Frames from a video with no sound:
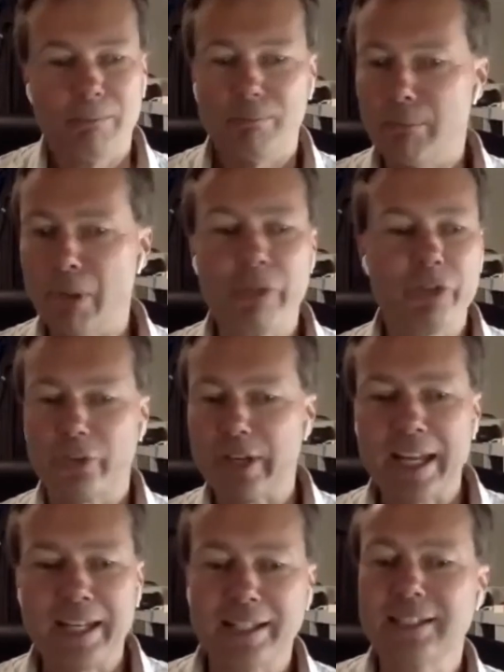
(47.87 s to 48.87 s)
months on
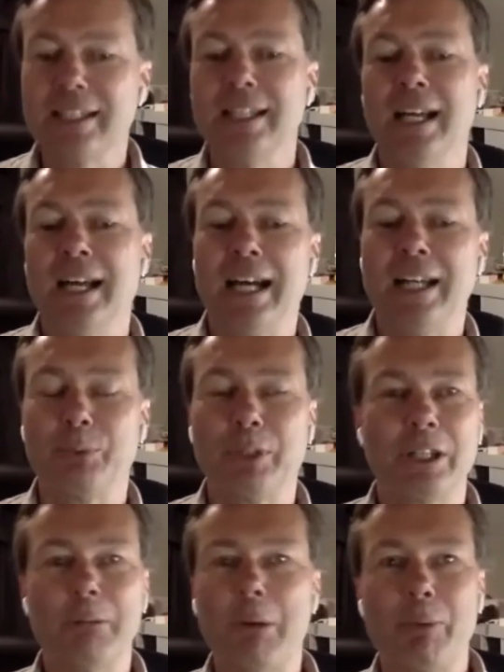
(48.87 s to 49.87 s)
end, and we'd
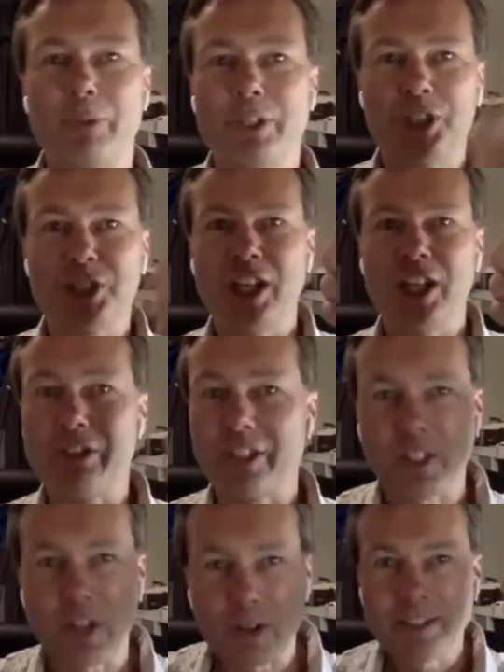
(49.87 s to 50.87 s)
come up with this shiny thing,
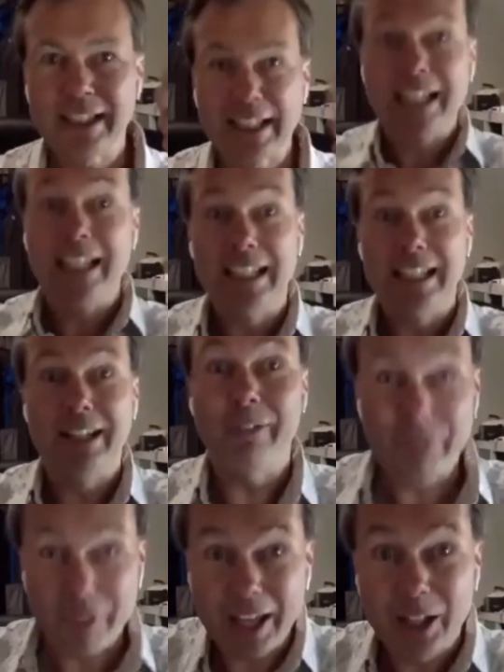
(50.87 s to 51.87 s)
go, ta-da,
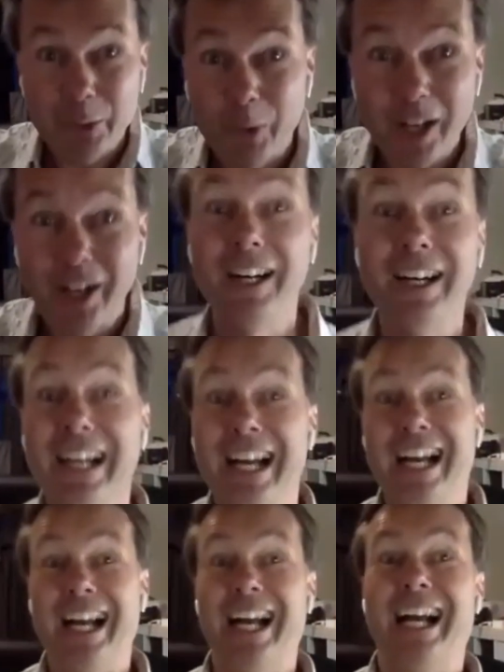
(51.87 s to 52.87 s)
there you are.
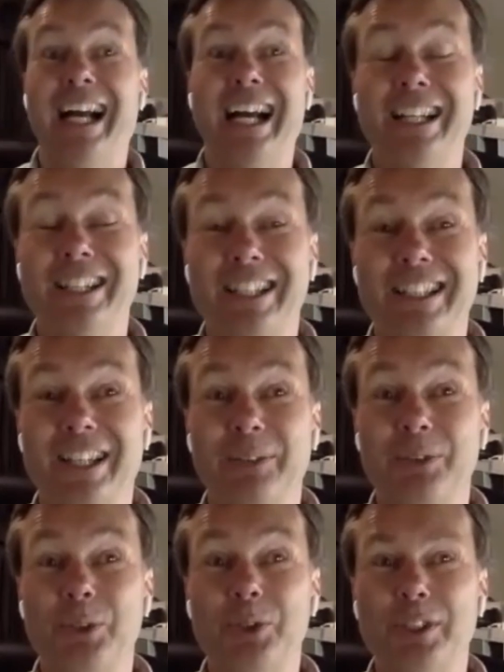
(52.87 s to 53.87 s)
And the client
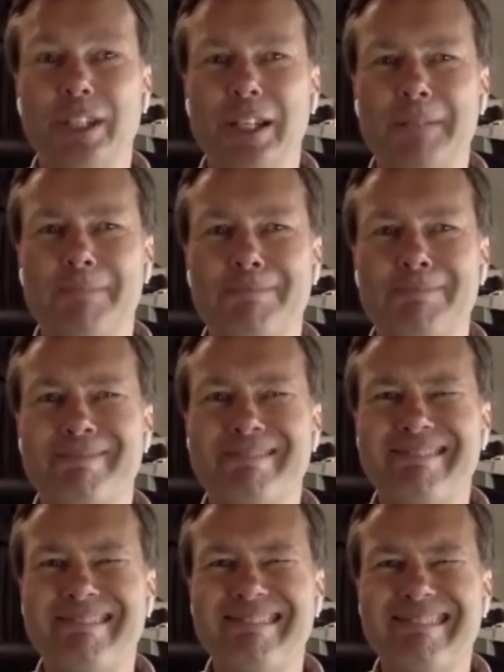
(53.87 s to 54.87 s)
would usually go,
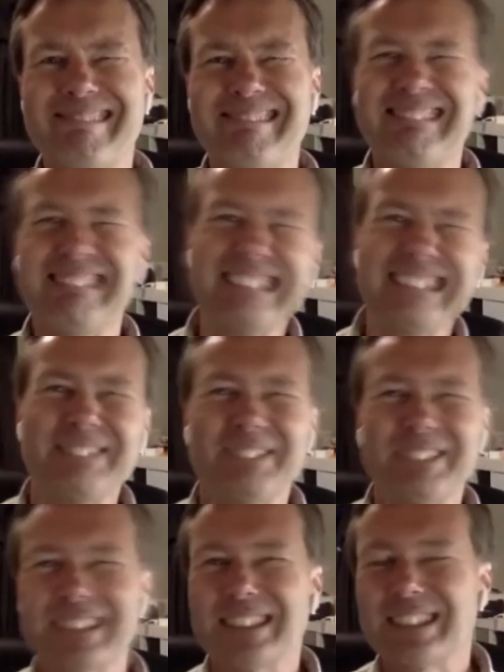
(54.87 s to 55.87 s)
that
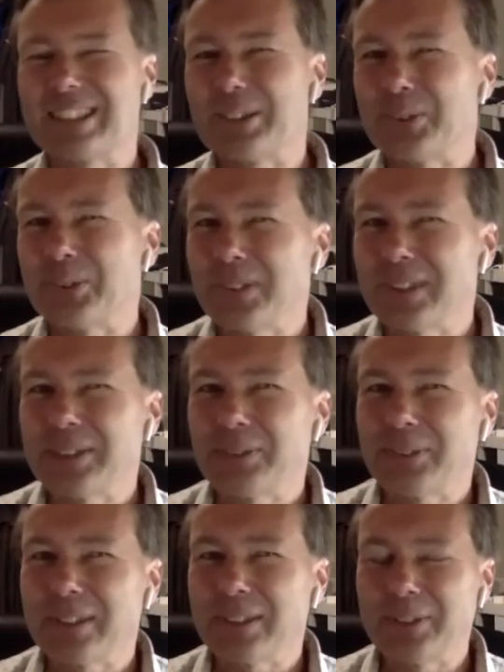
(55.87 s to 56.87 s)
wasn't quite
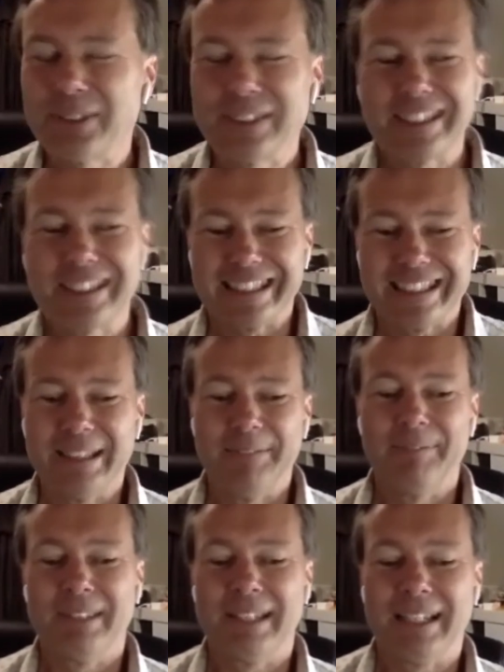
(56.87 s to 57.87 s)
what I wanted.
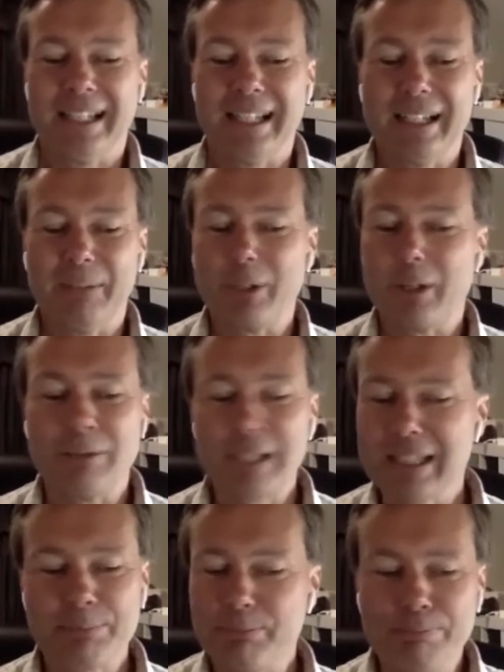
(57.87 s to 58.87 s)
And we go,
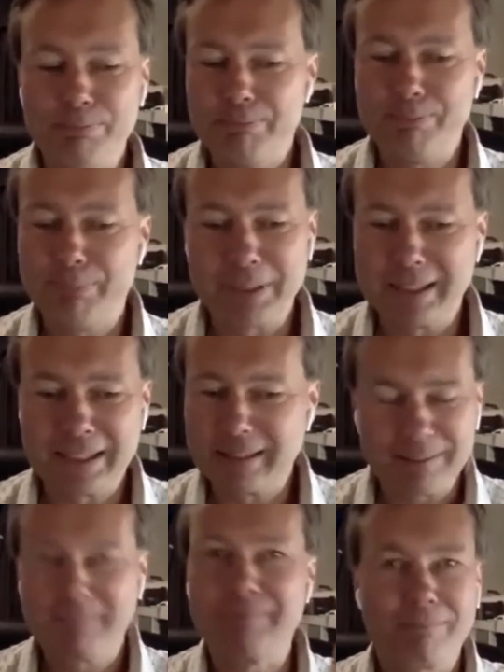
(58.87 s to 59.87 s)
yes, let's
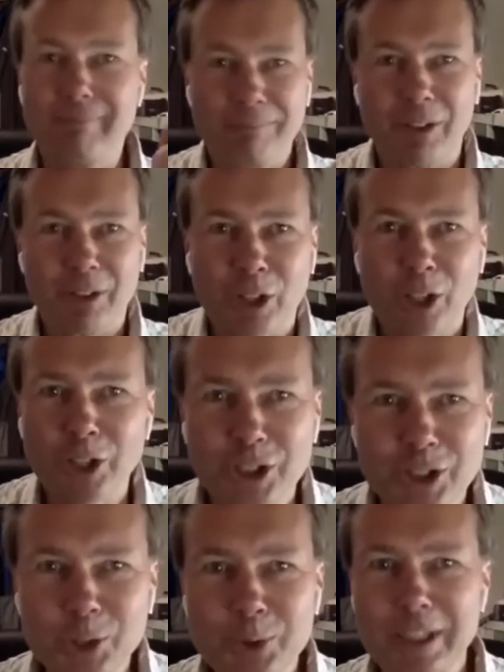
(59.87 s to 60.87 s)
learn to
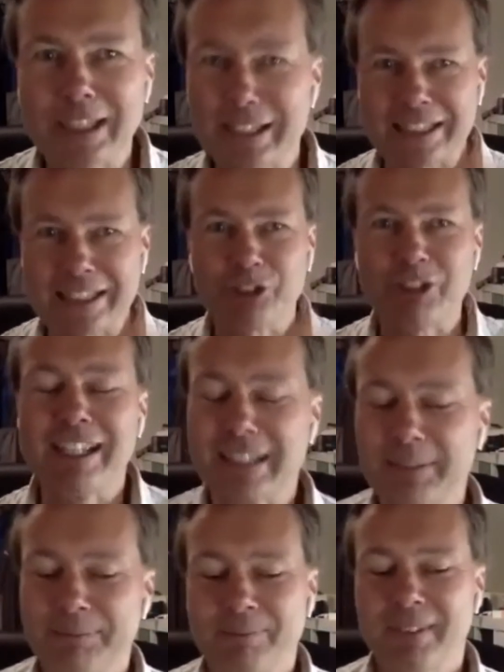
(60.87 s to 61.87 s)
use it because it's great.
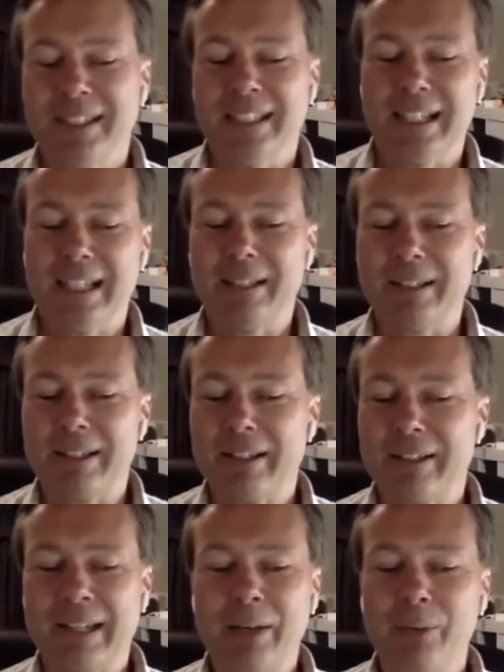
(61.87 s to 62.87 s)

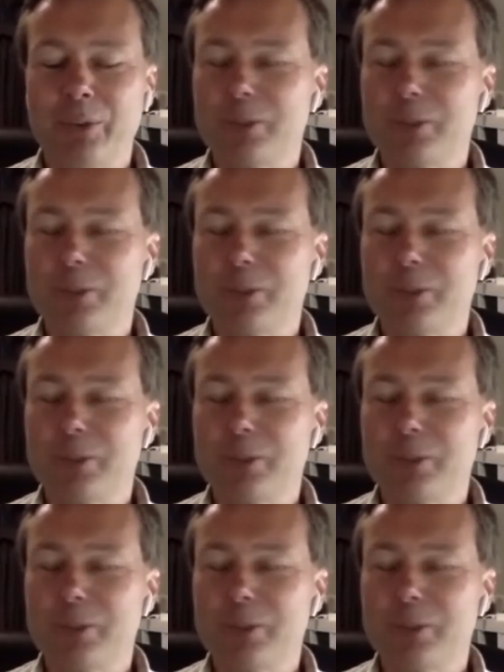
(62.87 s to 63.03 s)
That was